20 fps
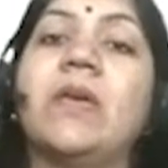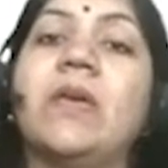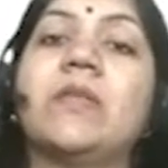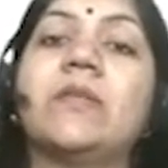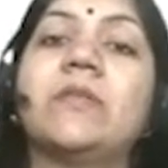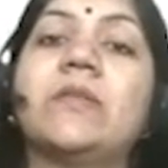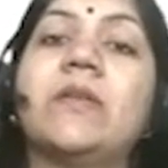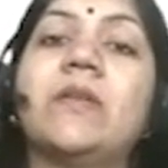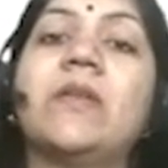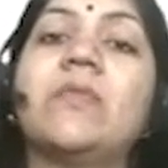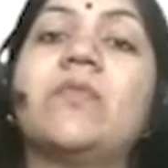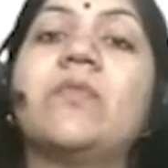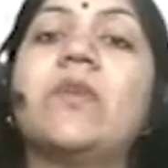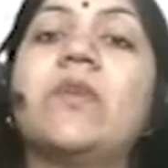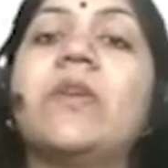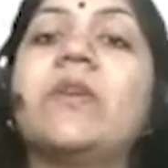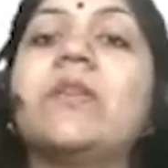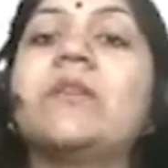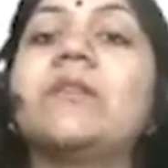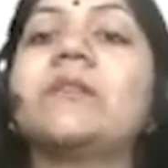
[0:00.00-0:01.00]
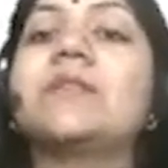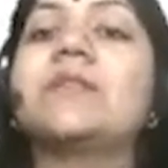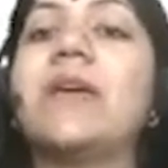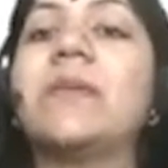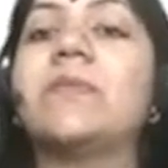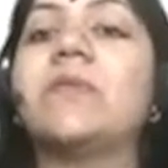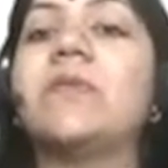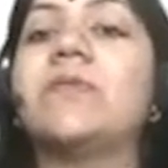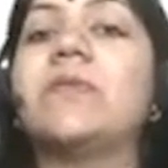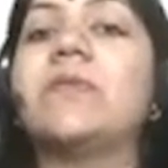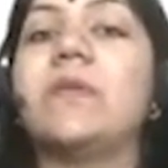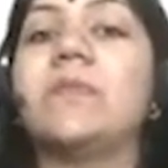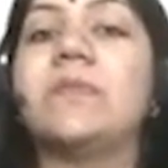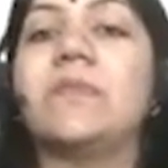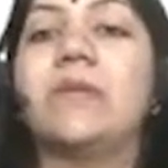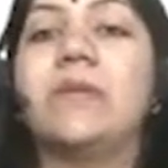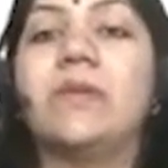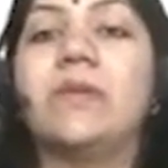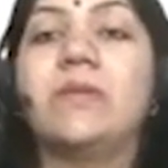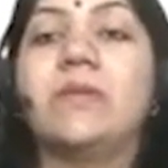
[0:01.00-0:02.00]
there are various type of
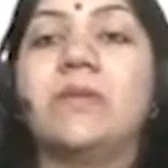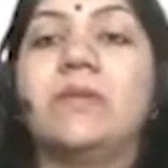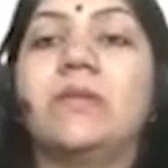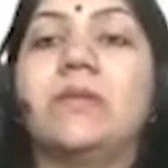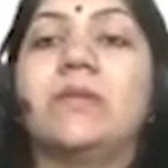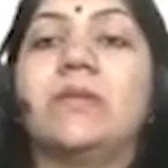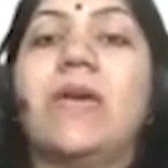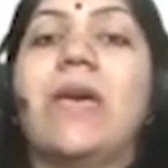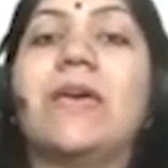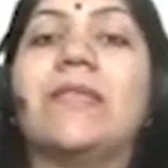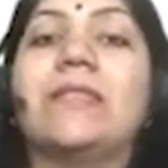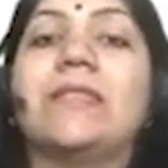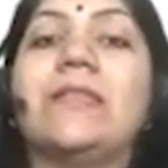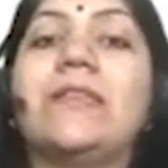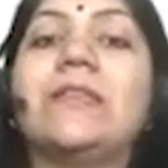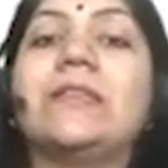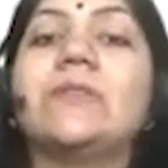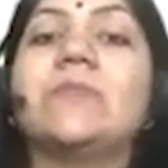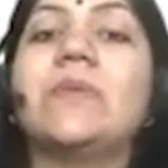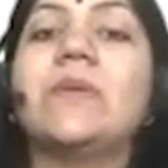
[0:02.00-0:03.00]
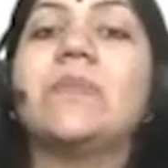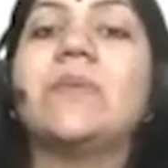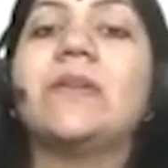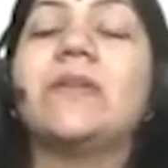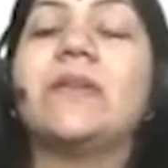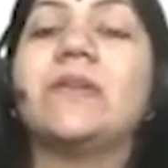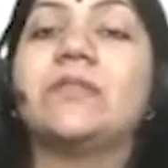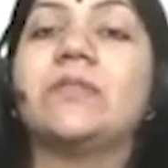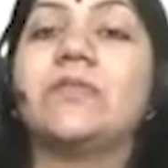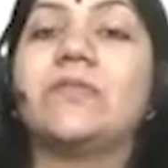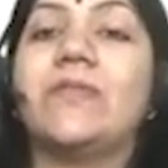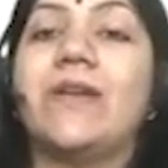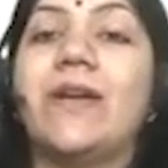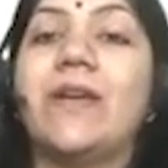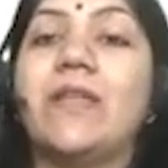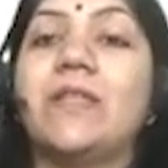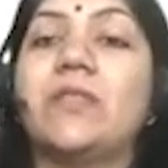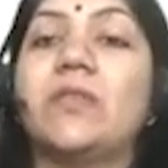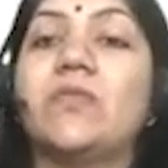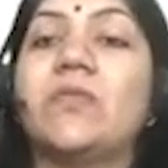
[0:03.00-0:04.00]
company, and these may be classified
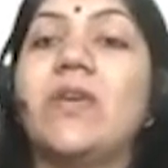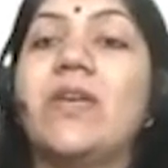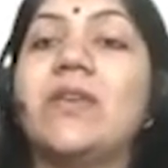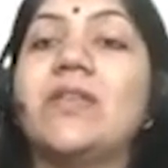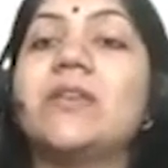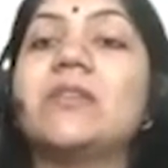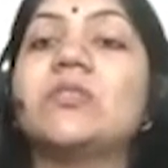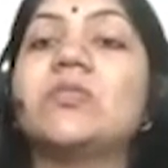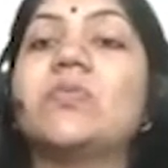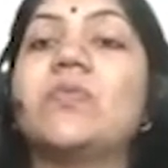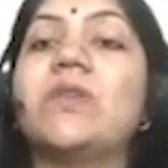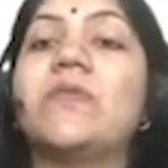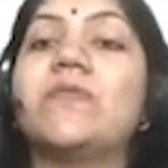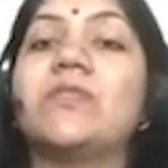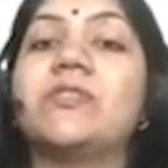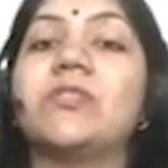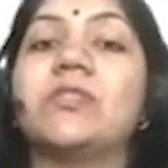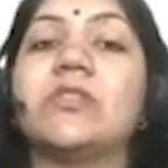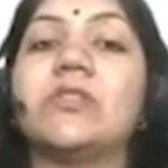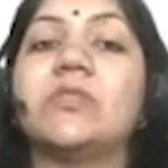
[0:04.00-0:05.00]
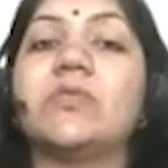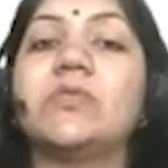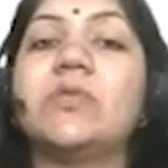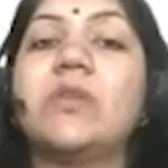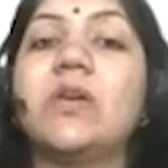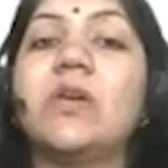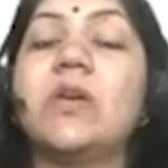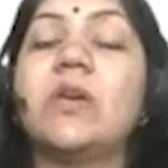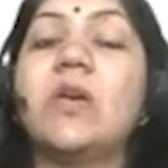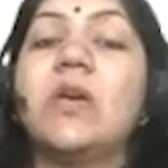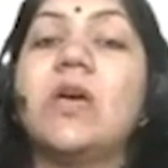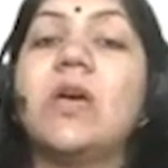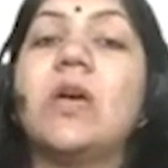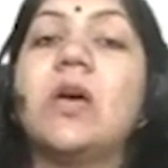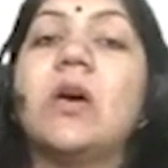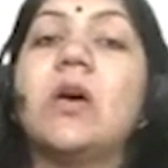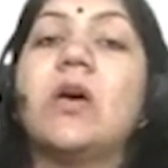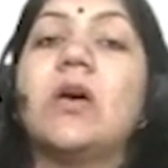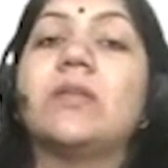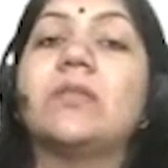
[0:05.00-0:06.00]
in the various way, which include
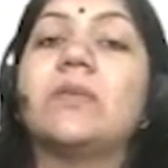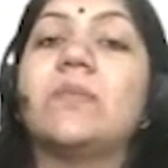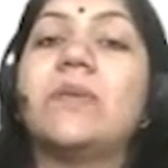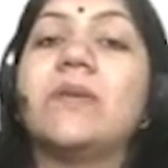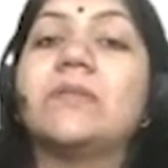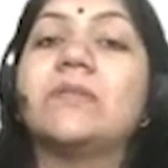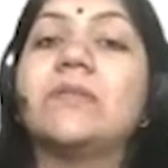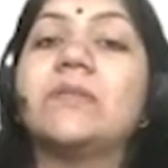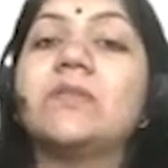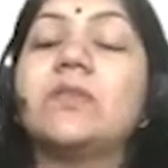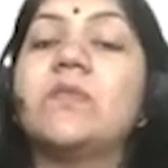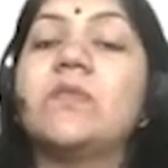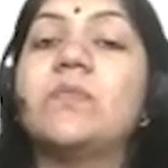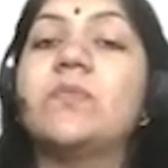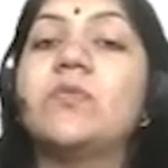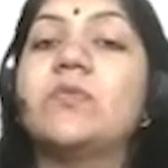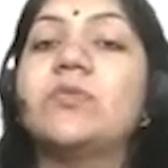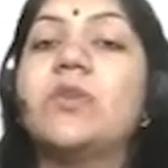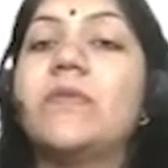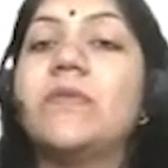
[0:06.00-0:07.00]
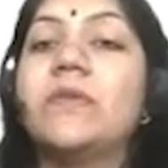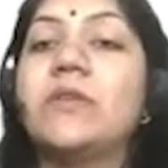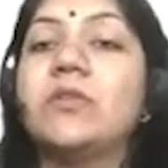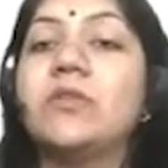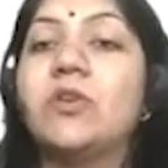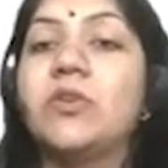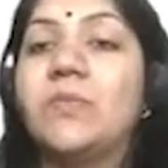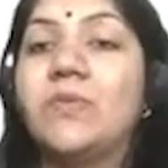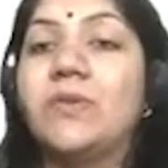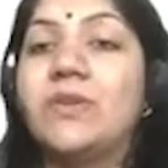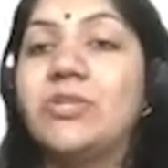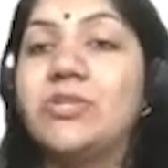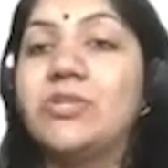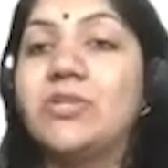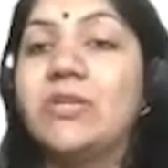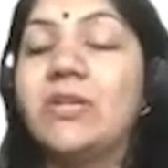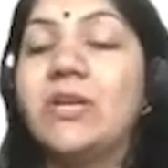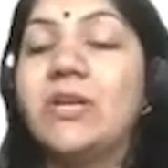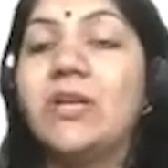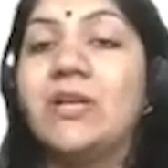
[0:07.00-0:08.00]
on the basis of mode of
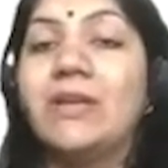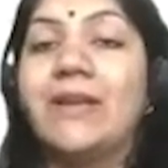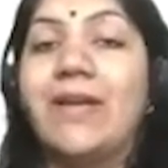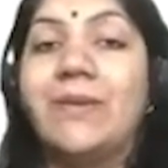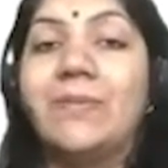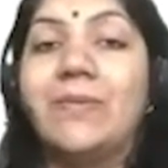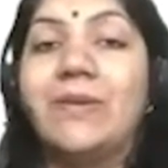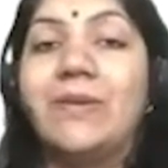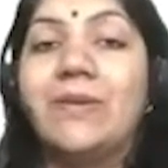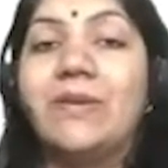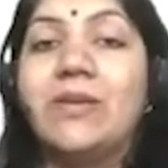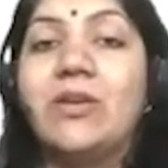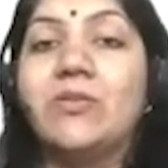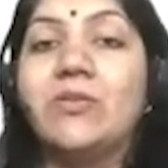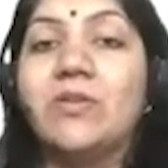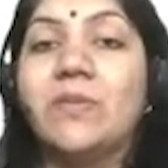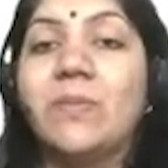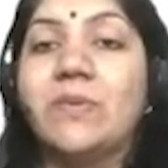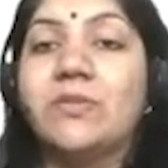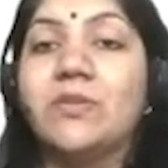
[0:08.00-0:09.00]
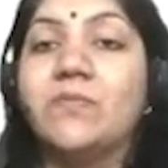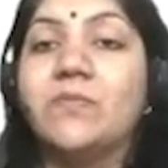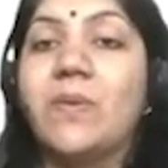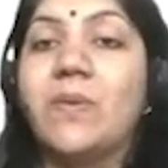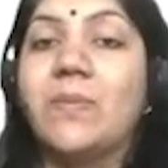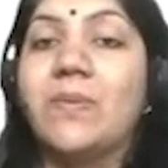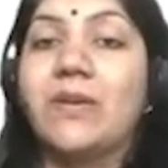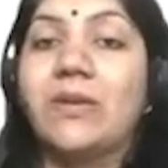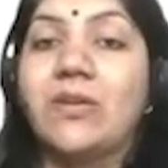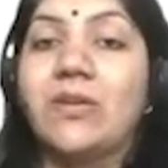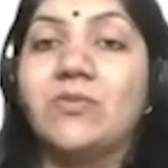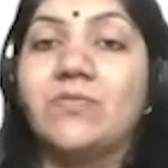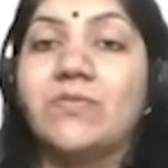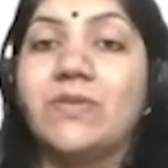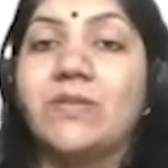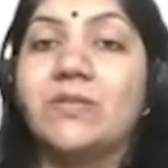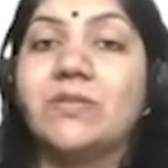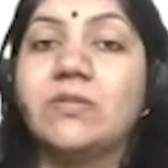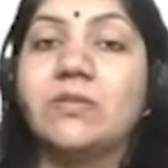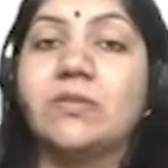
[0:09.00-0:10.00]
incorporation, liability on the basis of public
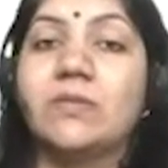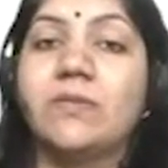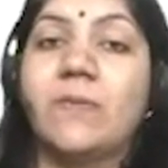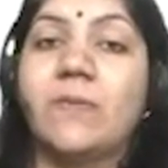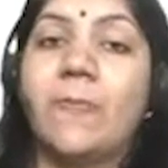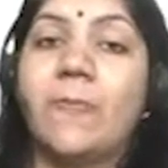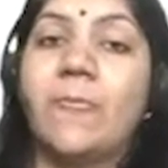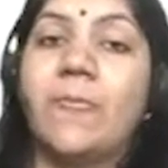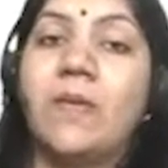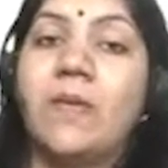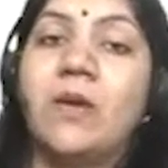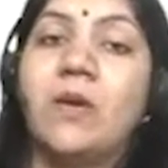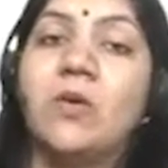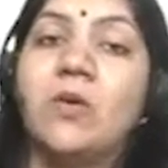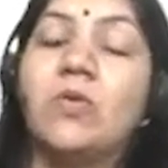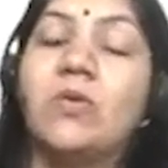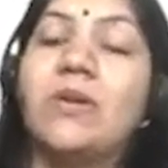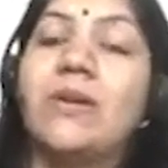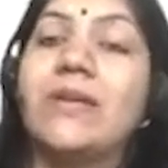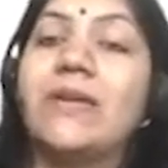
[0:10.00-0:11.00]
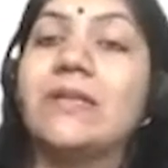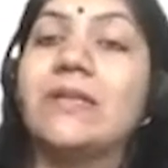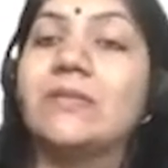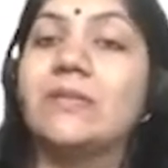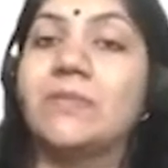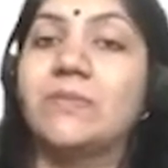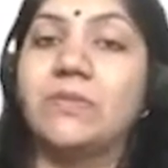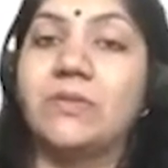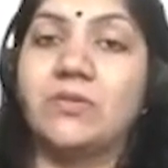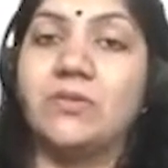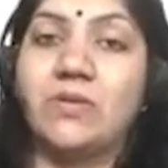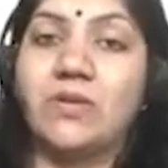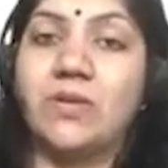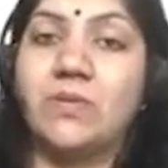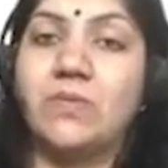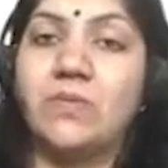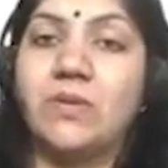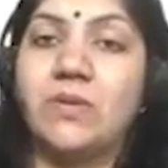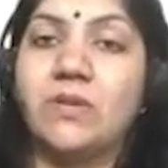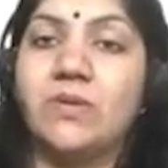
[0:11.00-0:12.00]
interest, holding and subsidiary
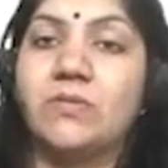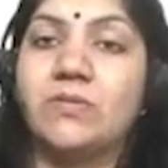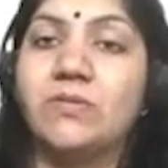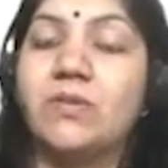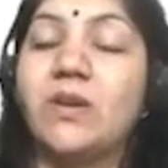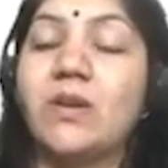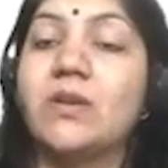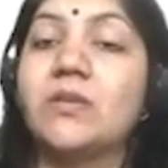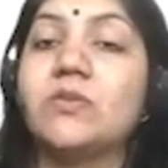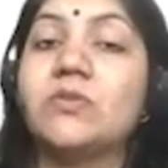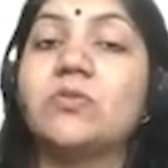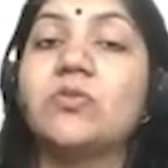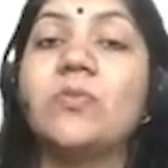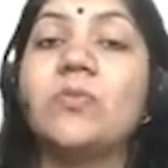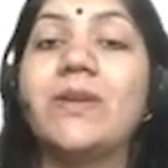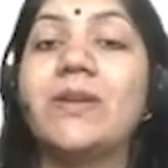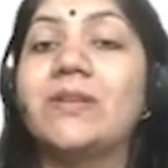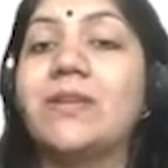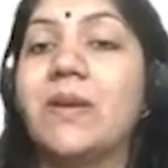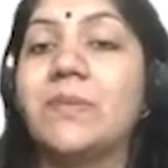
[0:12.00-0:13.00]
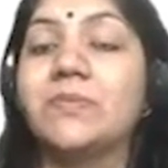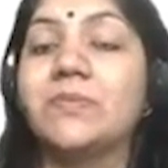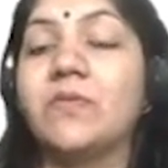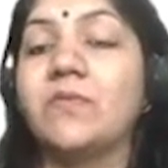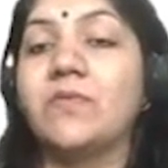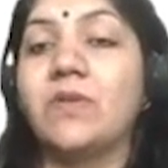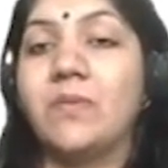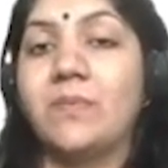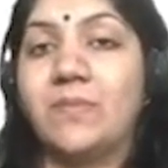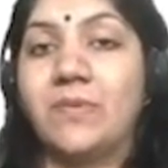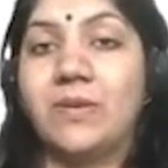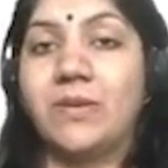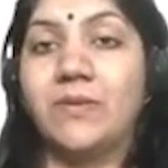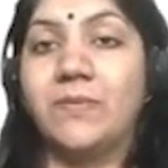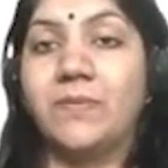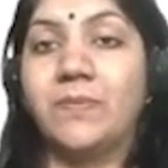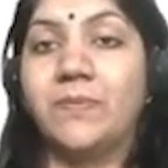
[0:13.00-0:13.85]
company. So there are so many types of company.